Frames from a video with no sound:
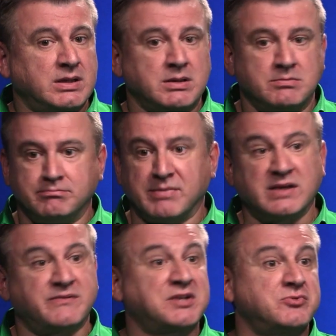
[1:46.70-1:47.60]
the
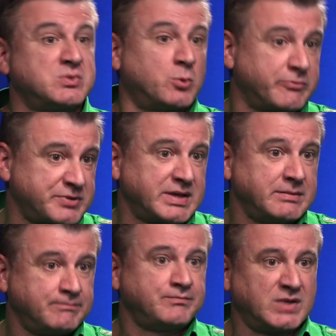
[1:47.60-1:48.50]
manufacturer's warranty.
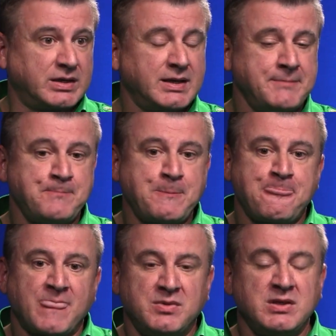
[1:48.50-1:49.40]
Okay.
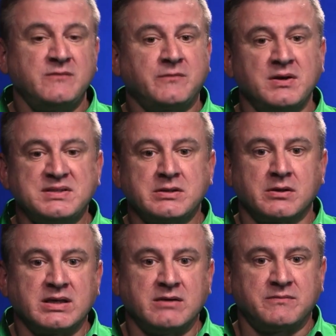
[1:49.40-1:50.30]
The advice that I
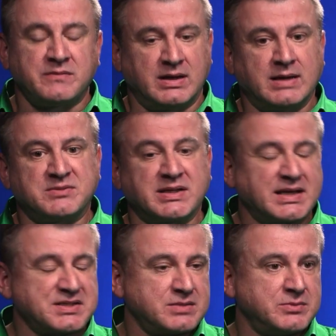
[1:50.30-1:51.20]
give to
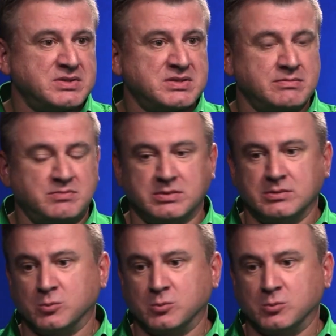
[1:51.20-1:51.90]
customers, to